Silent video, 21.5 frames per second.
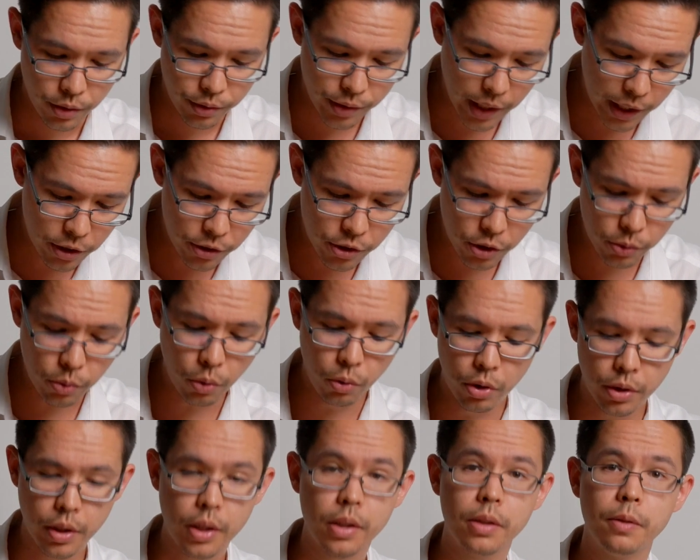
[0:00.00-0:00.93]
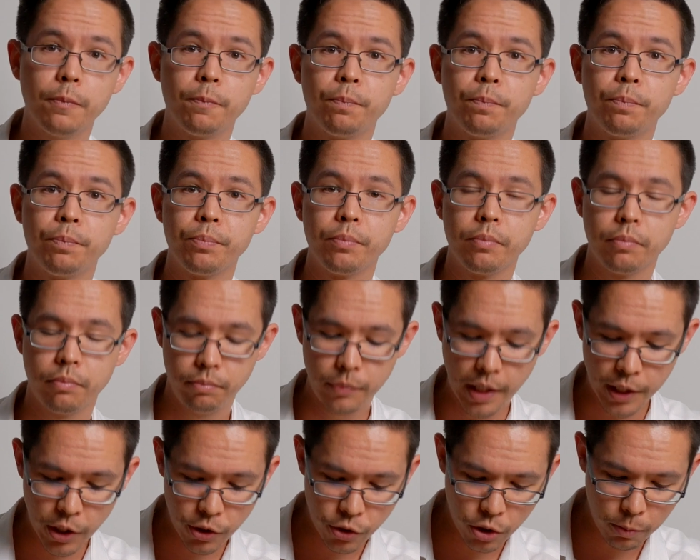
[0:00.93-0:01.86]
then you do order,
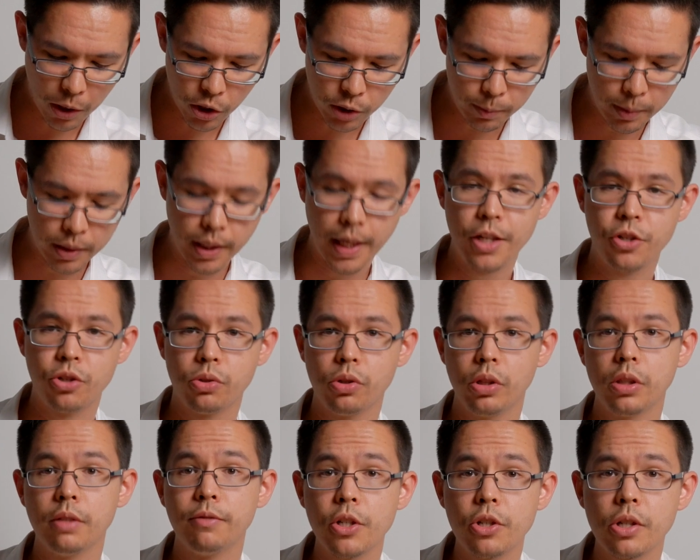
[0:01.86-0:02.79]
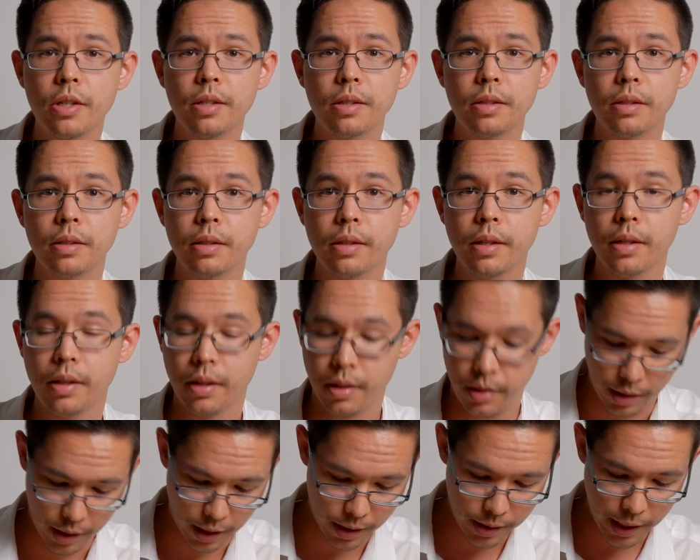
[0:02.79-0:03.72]
then you do multiplication or division,
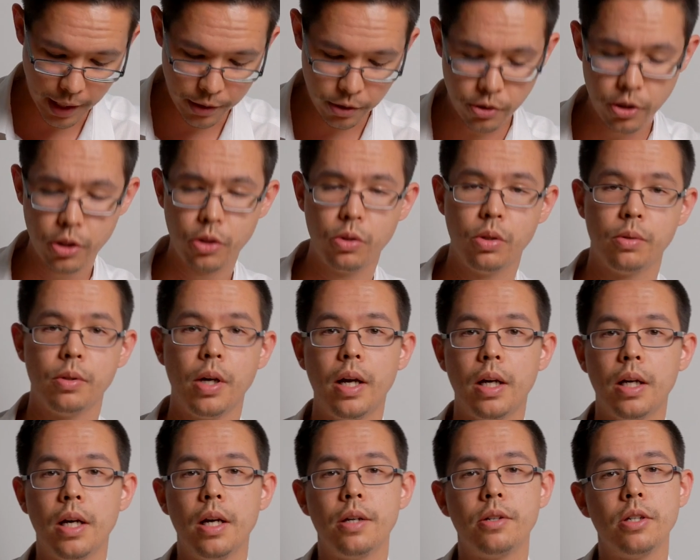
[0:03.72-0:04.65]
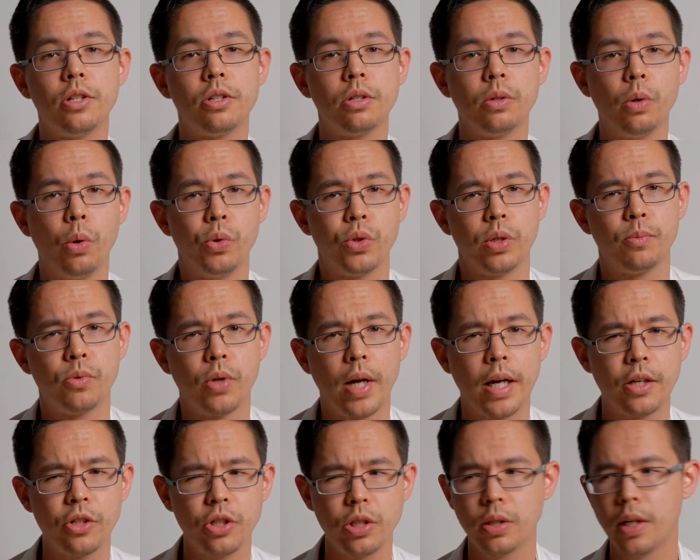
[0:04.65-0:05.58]
and then you do uh, addition or
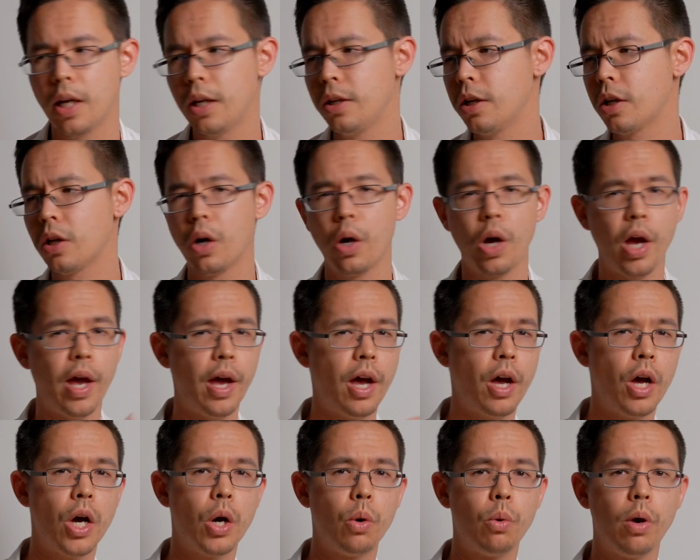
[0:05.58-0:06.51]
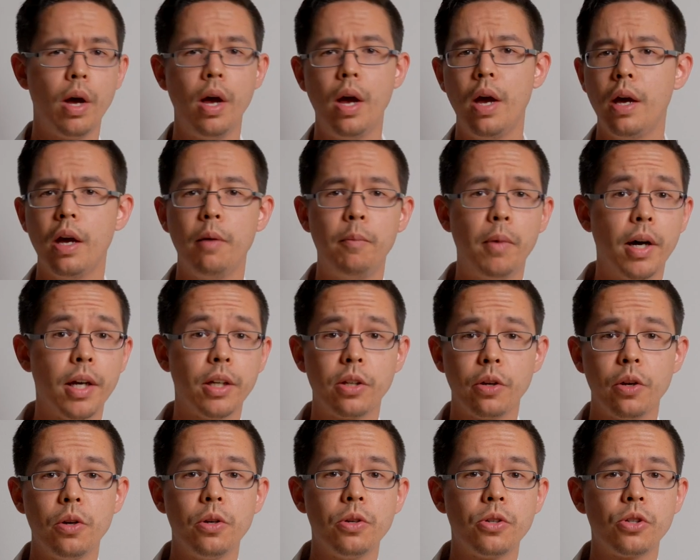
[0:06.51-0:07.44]
subtraction. Now you go, how am I
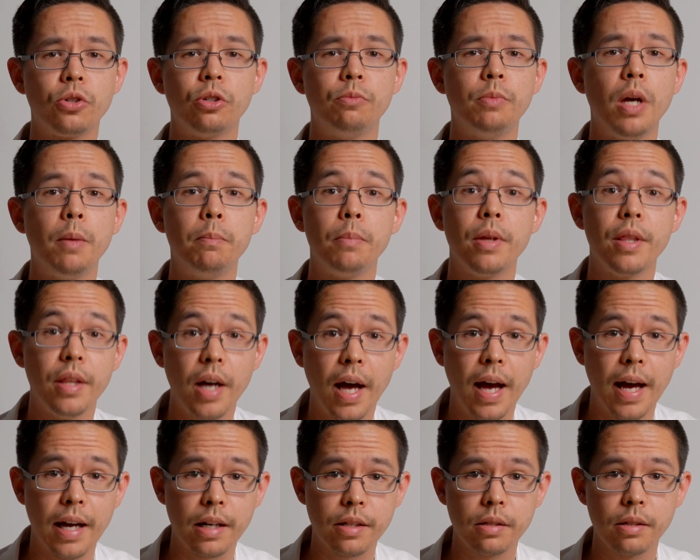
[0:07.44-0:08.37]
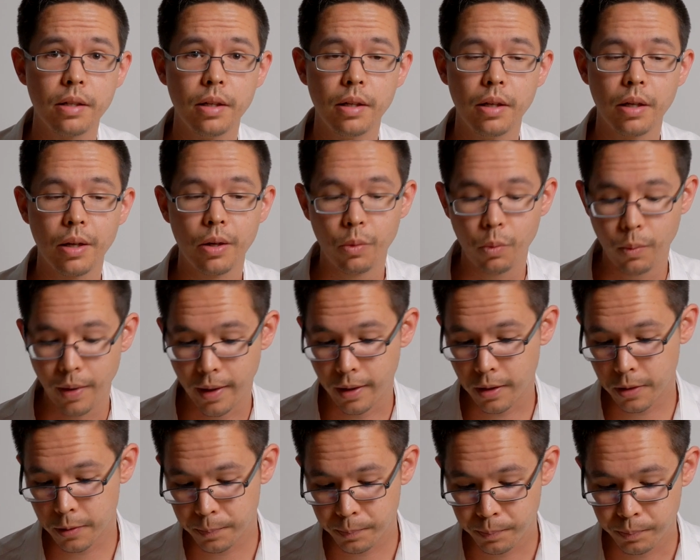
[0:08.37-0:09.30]
going to remember that?
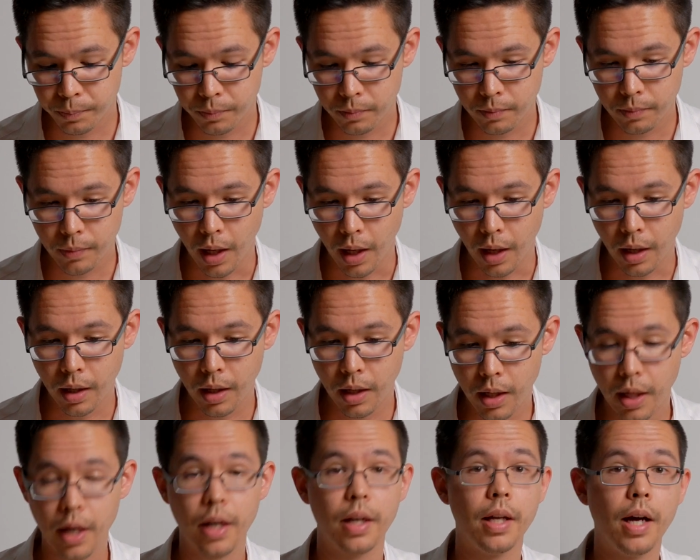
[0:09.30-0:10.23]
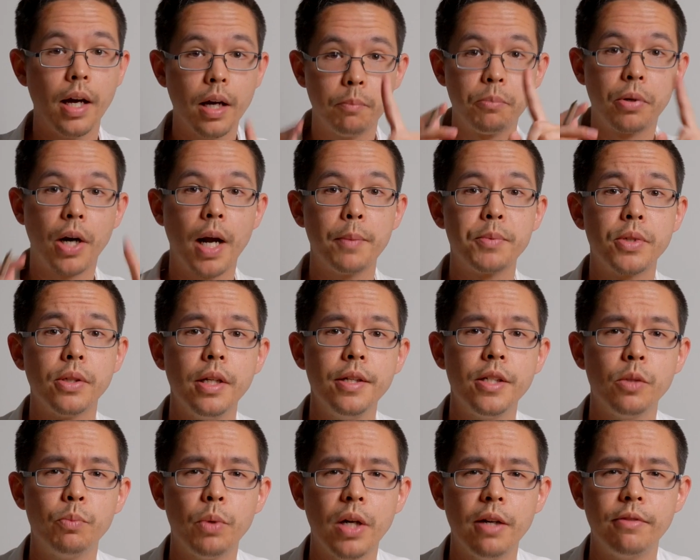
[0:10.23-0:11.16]
Well, uh, uh, perhaps an
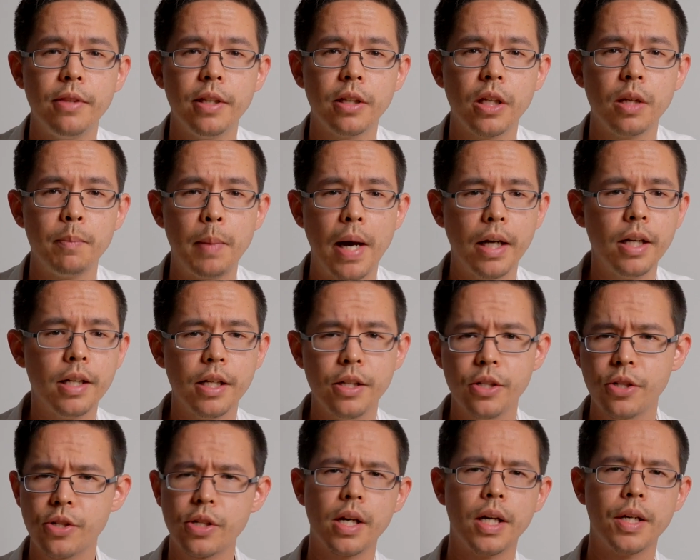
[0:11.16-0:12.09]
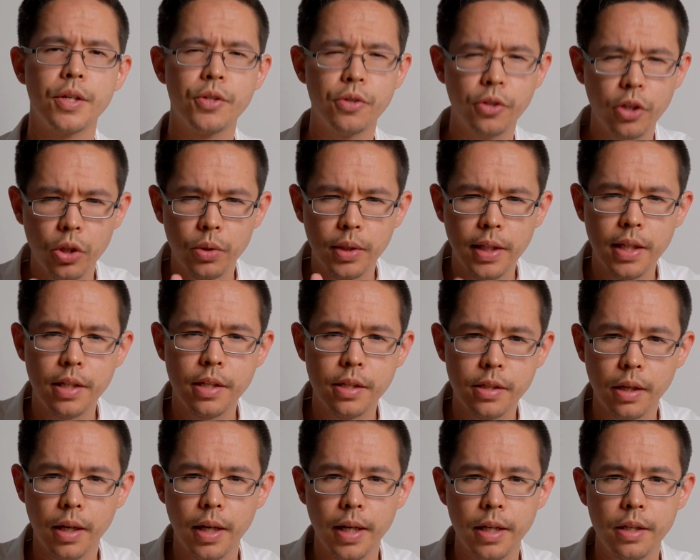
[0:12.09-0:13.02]
easy way of thinking about it is uh, go
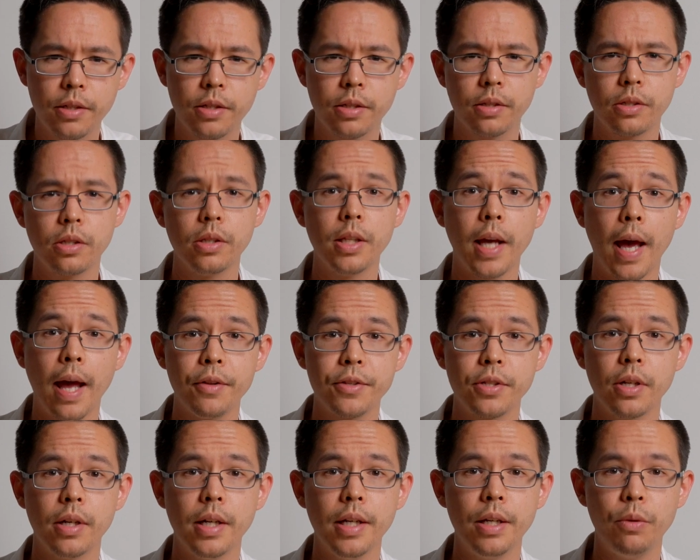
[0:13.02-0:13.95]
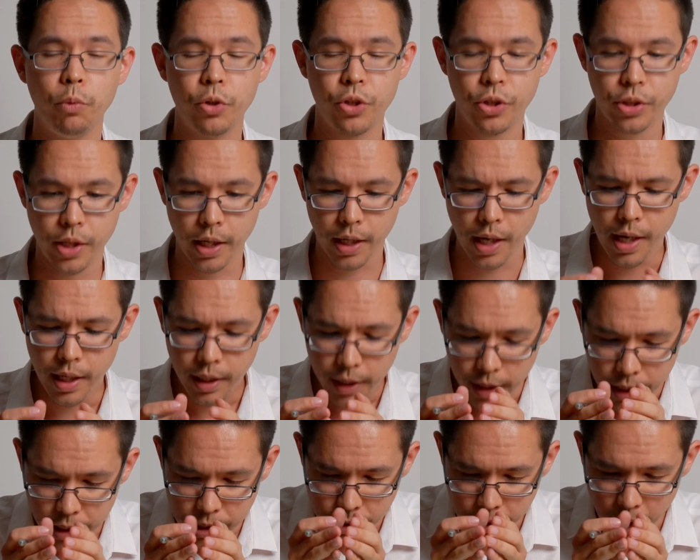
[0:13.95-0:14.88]
inside to the outside, which is like
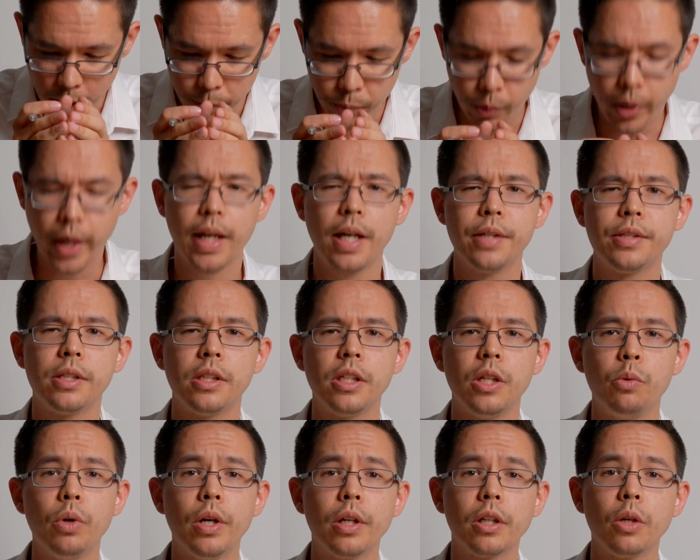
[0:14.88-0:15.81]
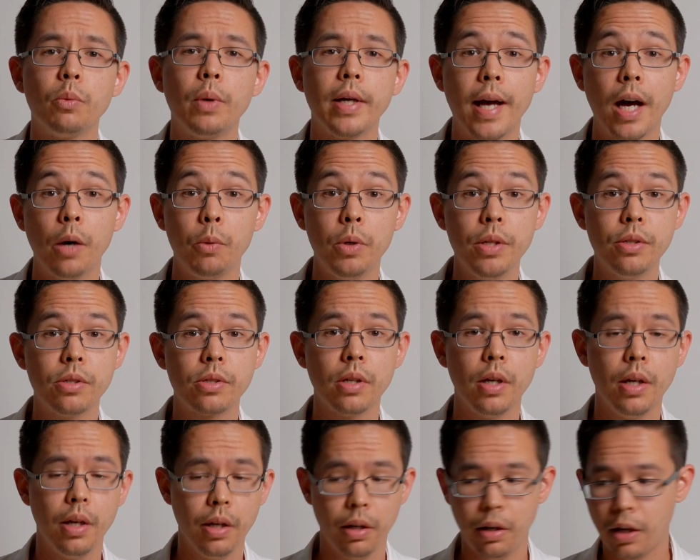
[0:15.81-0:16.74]
inside brackets, and then you work your way outwards.
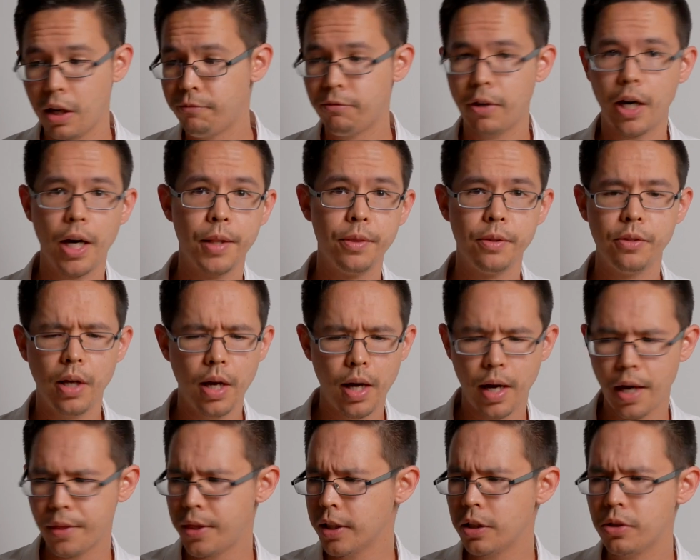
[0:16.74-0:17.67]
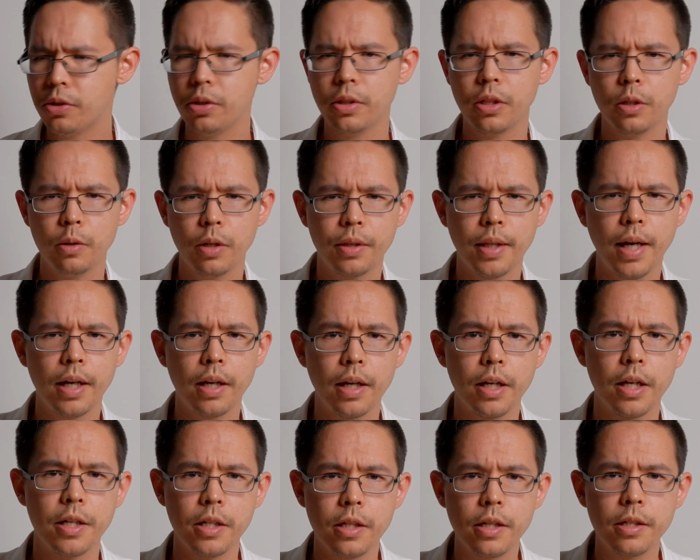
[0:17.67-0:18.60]
I find I think you do that
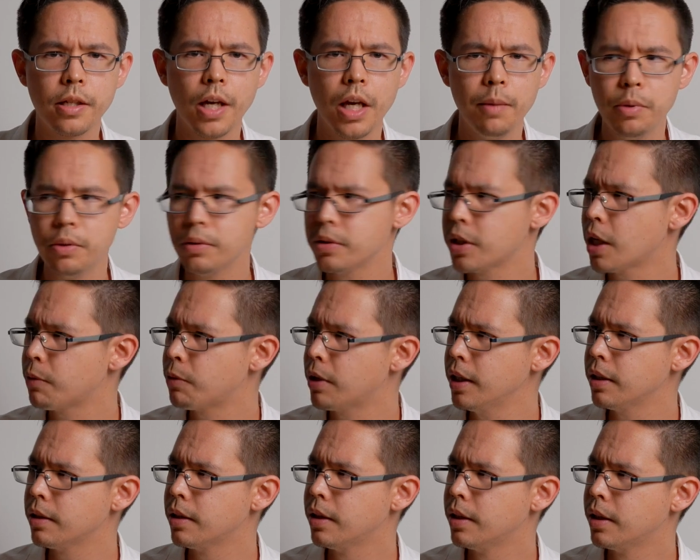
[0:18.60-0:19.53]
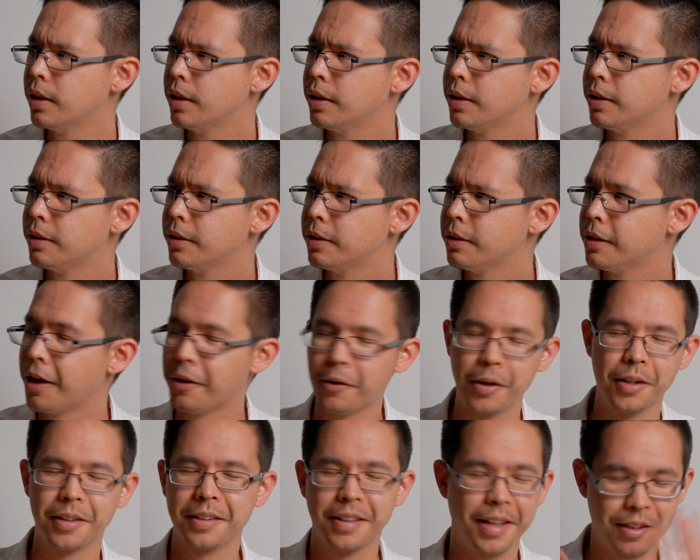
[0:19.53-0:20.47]
at a dinner table. Is that right?
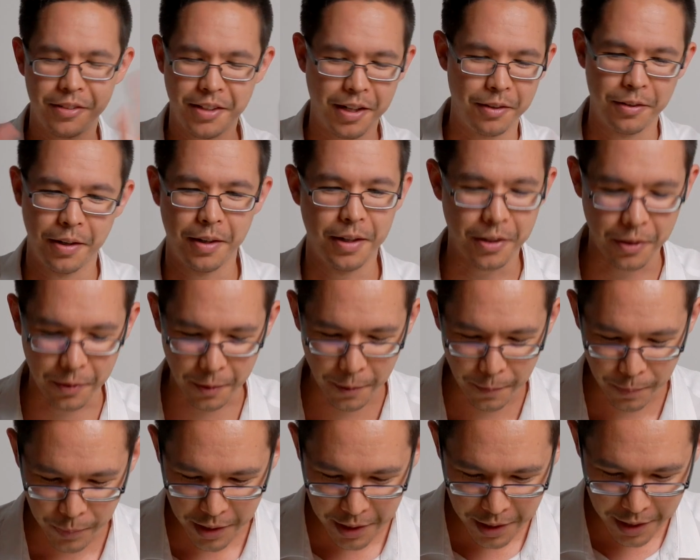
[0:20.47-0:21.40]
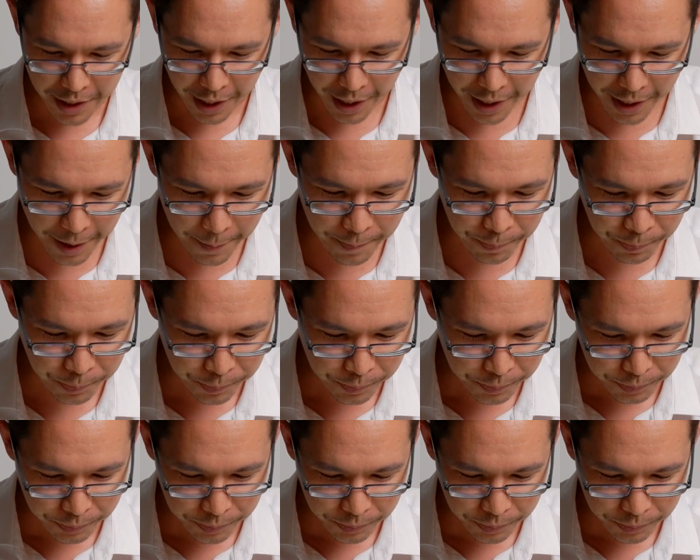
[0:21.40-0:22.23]
Oh, I don't know. I don't know. Um,